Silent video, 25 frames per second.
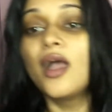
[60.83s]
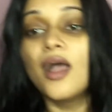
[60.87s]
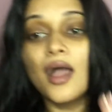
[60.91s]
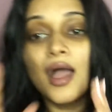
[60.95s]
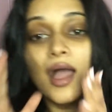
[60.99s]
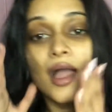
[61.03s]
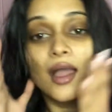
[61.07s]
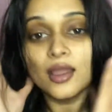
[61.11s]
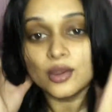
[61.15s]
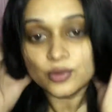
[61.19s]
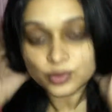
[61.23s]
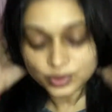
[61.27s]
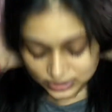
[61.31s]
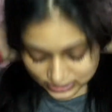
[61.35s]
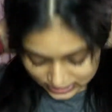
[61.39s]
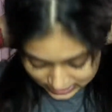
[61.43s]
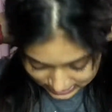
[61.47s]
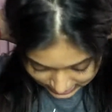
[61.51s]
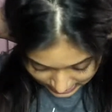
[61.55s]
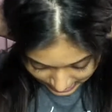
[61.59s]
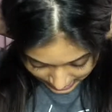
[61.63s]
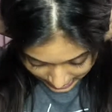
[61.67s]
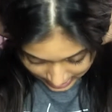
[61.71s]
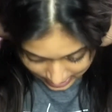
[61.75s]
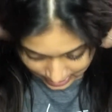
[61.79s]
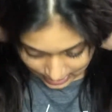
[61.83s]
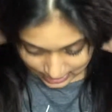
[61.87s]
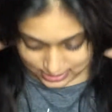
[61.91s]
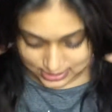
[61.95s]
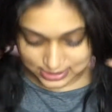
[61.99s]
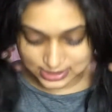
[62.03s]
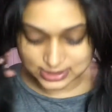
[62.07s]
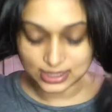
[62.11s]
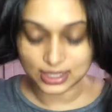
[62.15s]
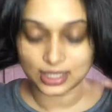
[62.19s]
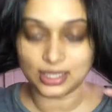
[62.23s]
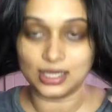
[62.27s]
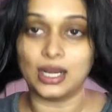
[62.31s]
I would say it's
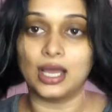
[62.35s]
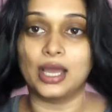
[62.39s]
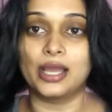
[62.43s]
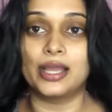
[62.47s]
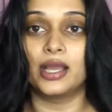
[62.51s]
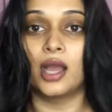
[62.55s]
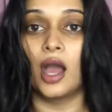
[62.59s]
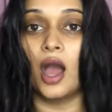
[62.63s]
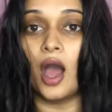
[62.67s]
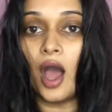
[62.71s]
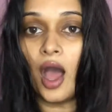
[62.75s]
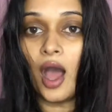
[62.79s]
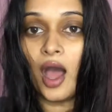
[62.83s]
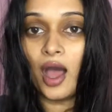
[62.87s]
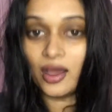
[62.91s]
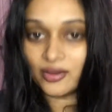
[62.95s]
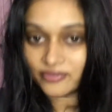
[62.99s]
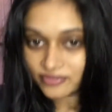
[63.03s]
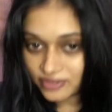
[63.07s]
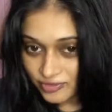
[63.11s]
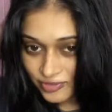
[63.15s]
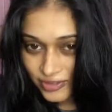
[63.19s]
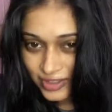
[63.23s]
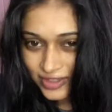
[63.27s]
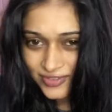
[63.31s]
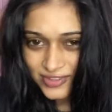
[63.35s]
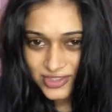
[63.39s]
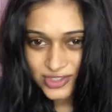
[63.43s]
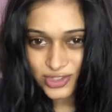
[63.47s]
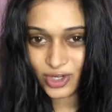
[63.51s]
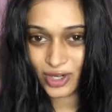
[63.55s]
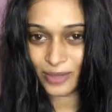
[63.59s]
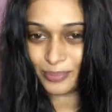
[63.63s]
in like half, even if it's not